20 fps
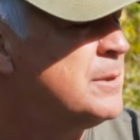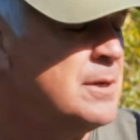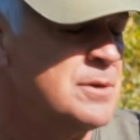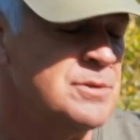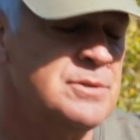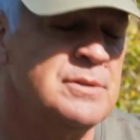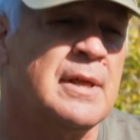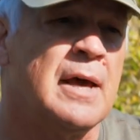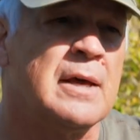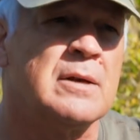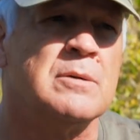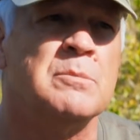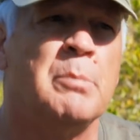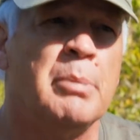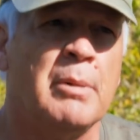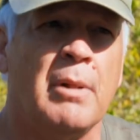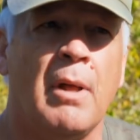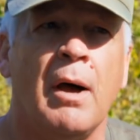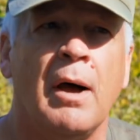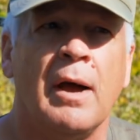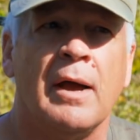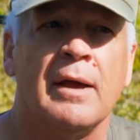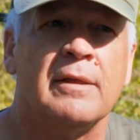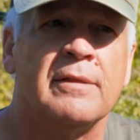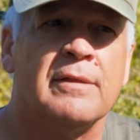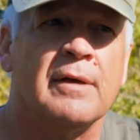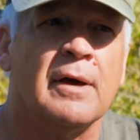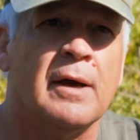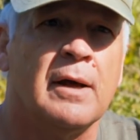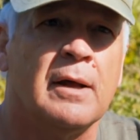But doesn't that imply
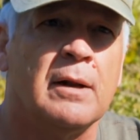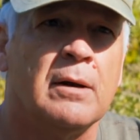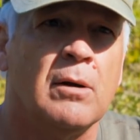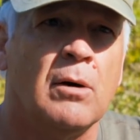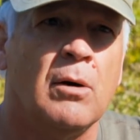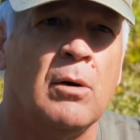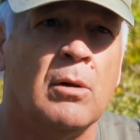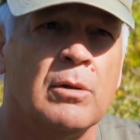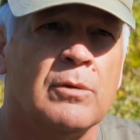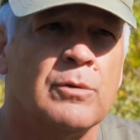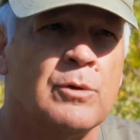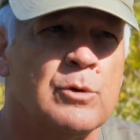that all